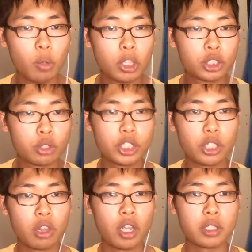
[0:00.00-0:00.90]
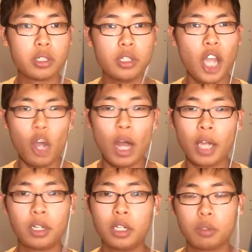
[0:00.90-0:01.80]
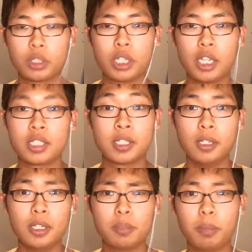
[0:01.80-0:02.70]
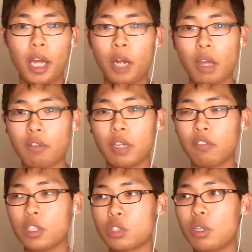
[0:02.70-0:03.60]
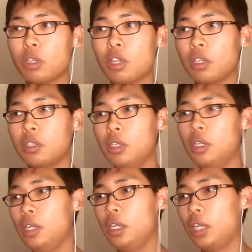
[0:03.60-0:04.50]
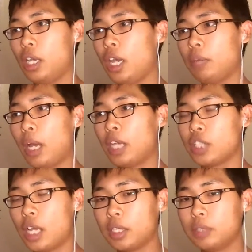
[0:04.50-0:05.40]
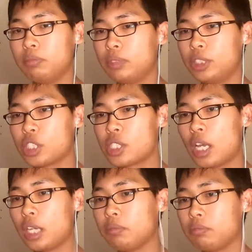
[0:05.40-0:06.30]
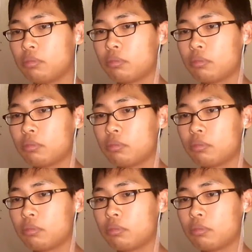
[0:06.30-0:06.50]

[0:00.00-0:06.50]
Do you watch Stranger Things? No, I heard it's good, but I don't have Netflix or anything, and I'm just not